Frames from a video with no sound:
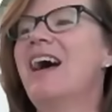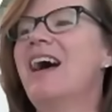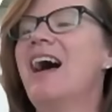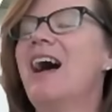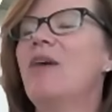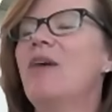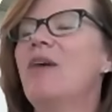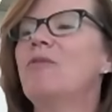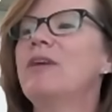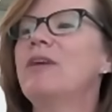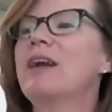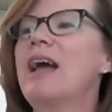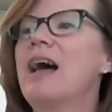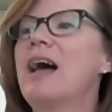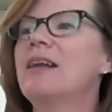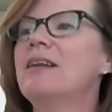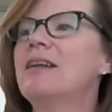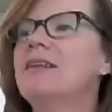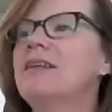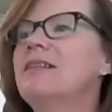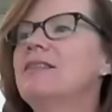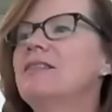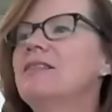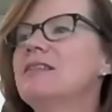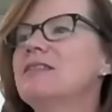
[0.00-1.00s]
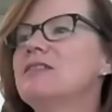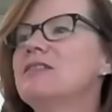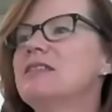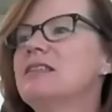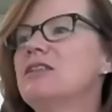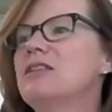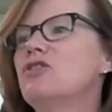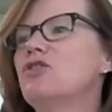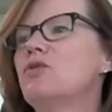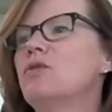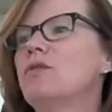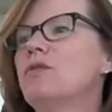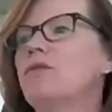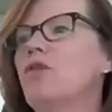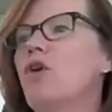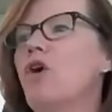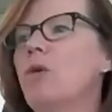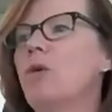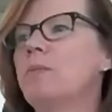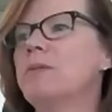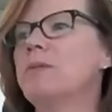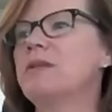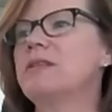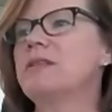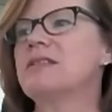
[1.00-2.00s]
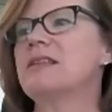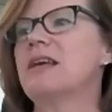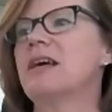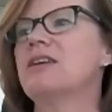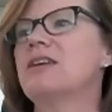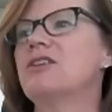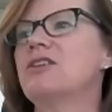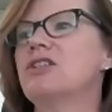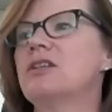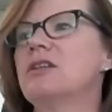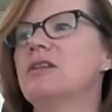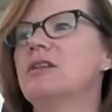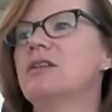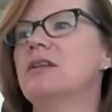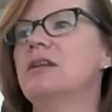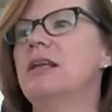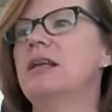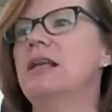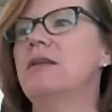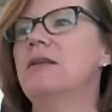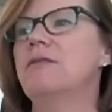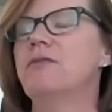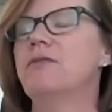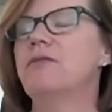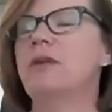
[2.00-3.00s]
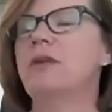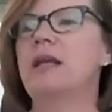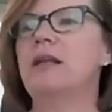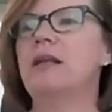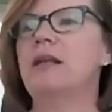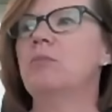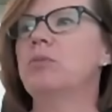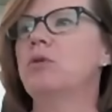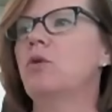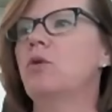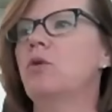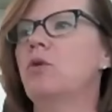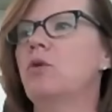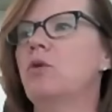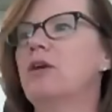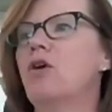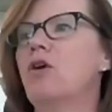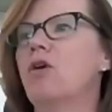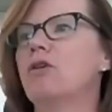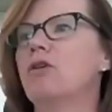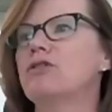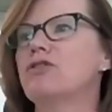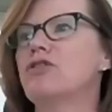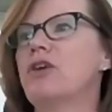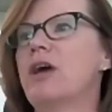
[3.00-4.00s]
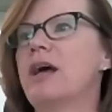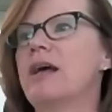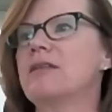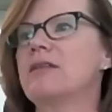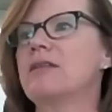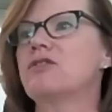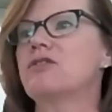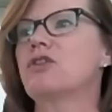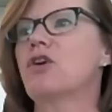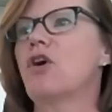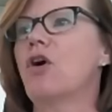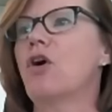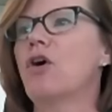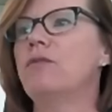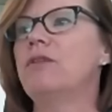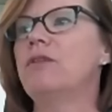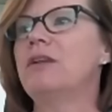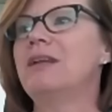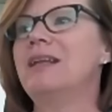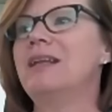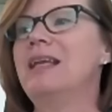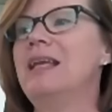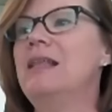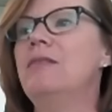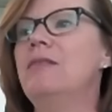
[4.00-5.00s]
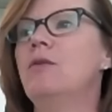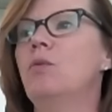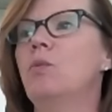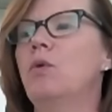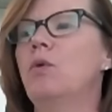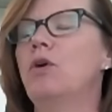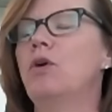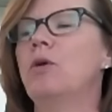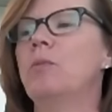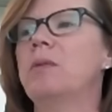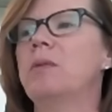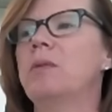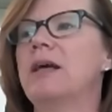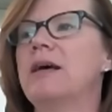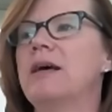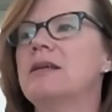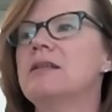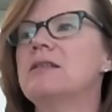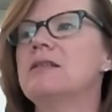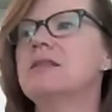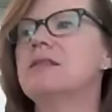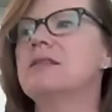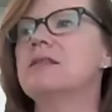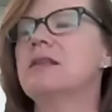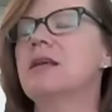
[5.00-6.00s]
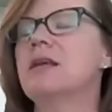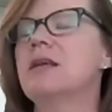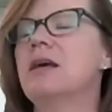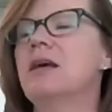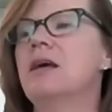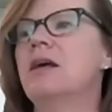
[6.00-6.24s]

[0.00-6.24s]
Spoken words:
Regarding this issue of compensation, if an employee contracts COVID in the workplace,